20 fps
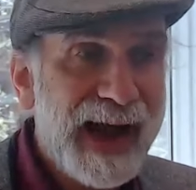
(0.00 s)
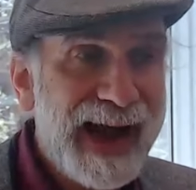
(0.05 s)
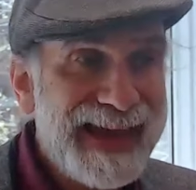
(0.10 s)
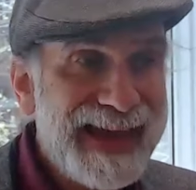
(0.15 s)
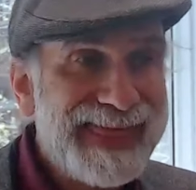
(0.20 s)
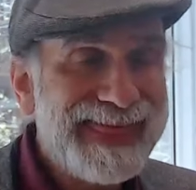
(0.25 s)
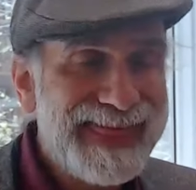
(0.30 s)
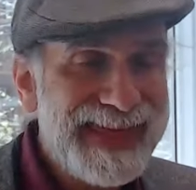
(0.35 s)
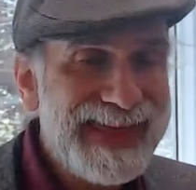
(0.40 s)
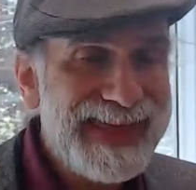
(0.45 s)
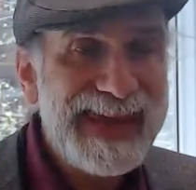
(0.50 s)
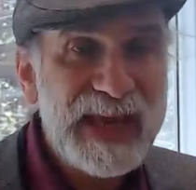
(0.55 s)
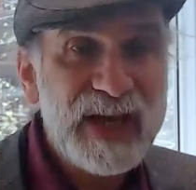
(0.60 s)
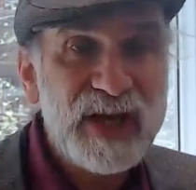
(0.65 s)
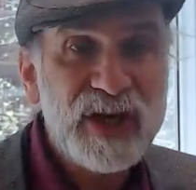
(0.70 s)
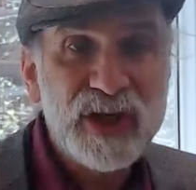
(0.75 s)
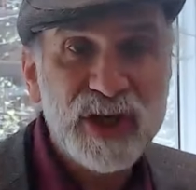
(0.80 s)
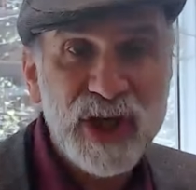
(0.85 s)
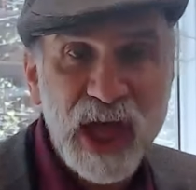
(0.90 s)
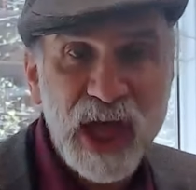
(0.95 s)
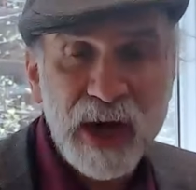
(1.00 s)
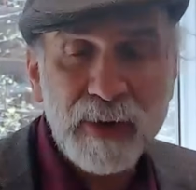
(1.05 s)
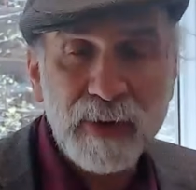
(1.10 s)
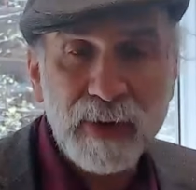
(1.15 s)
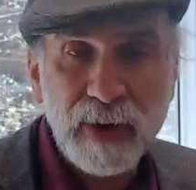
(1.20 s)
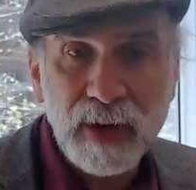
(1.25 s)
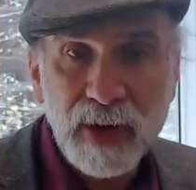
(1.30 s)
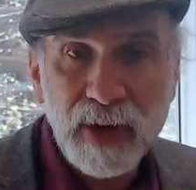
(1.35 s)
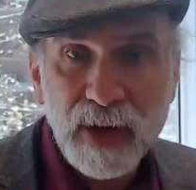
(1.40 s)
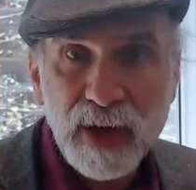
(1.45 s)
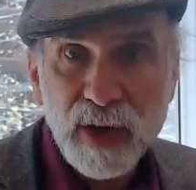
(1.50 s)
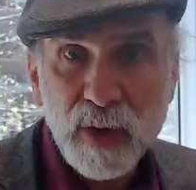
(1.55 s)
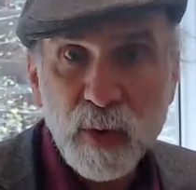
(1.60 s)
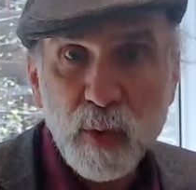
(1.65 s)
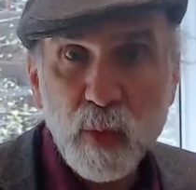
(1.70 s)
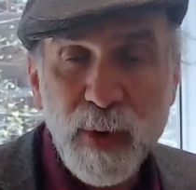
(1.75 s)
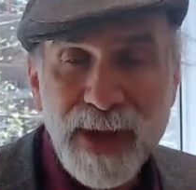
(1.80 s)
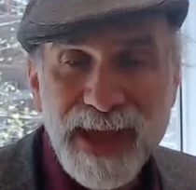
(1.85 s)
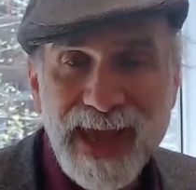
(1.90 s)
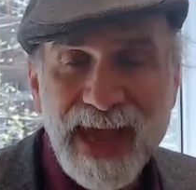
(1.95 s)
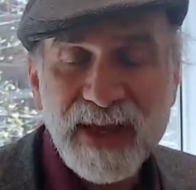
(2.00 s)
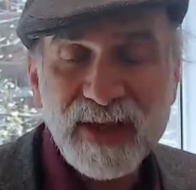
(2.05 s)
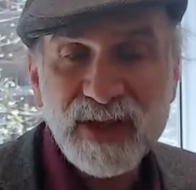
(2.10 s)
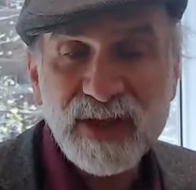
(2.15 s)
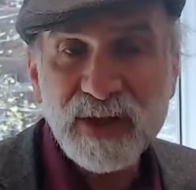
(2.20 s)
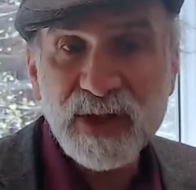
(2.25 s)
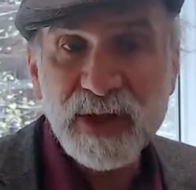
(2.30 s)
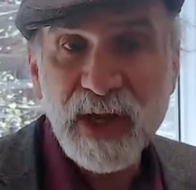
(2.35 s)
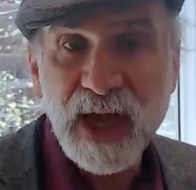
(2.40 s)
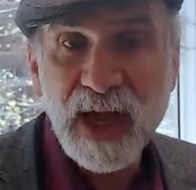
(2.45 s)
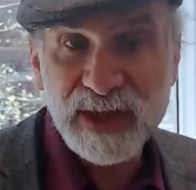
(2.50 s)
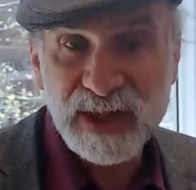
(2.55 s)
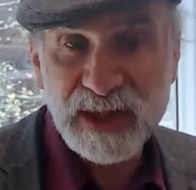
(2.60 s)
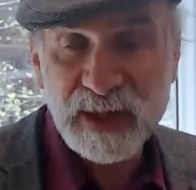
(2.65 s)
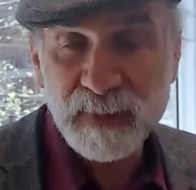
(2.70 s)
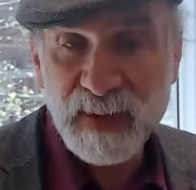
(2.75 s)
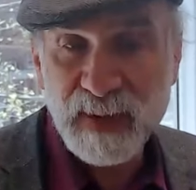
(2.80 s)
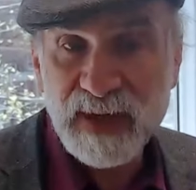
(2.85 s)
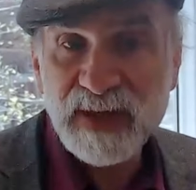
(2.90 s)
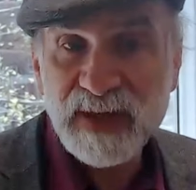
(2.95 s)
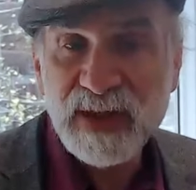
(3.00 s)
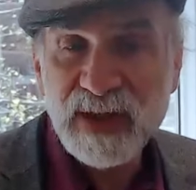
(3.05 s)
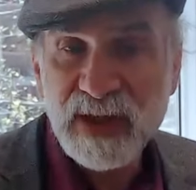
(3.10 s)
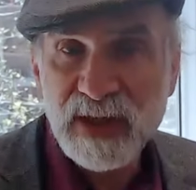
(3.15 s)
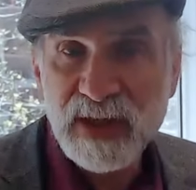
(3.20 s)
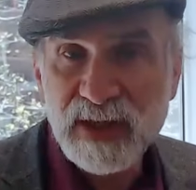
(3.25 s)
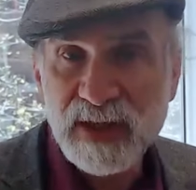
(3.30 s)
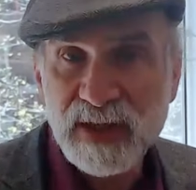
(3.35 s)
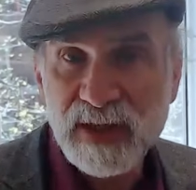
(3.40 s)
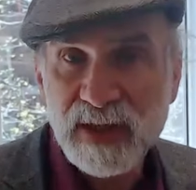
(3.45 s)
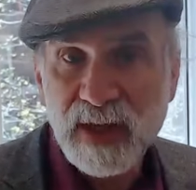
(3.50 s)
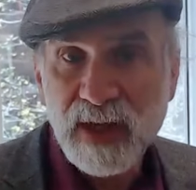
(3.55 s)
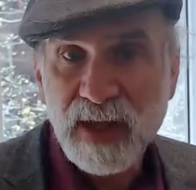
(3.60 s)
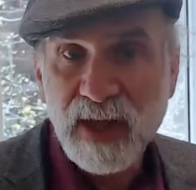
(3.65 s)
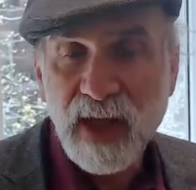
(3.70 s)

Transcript: I think in general, we as a species